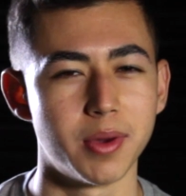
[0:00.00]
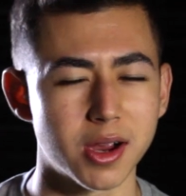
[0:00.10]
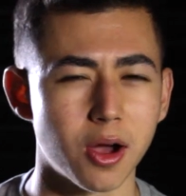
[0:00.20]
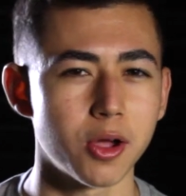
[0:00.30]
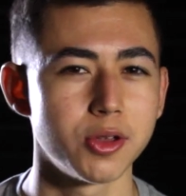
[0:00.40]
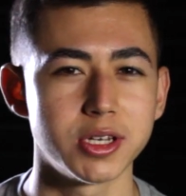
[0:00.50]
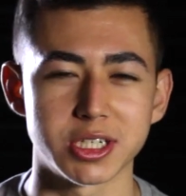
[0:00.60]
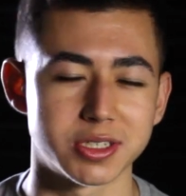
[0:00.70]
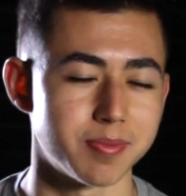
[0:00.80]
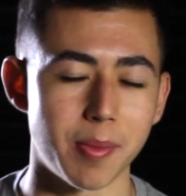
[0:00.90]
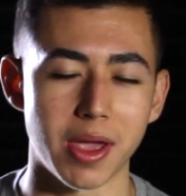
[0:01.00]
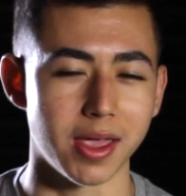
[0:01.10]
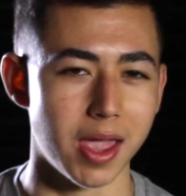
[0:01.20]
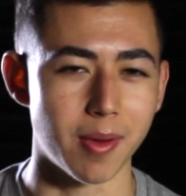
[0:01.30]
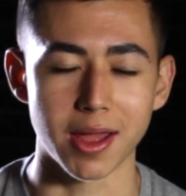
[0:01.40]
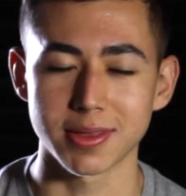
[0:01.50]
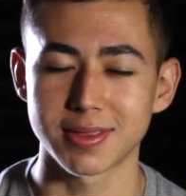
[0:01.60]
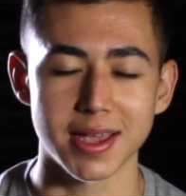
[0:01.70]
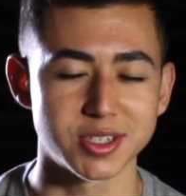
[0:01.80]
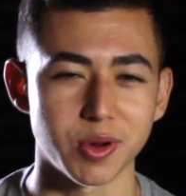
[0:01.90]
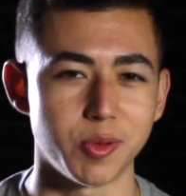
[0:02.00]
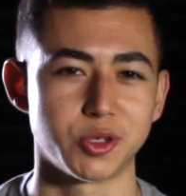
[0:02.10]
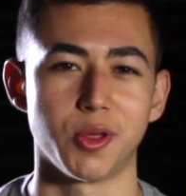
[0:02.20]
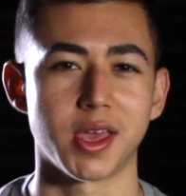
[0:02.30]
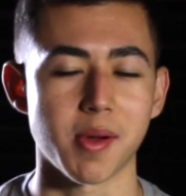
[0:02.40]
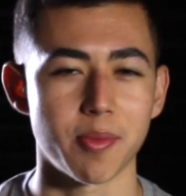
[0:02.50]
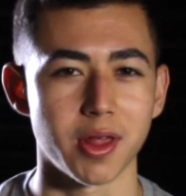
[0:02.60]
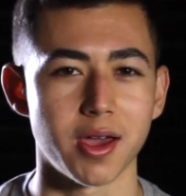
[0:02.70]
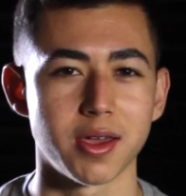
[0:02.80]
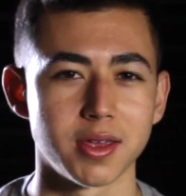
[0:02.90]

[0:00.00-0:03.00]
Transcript: But Call of Duty is just my main game. I, that's pretty much the only game I play.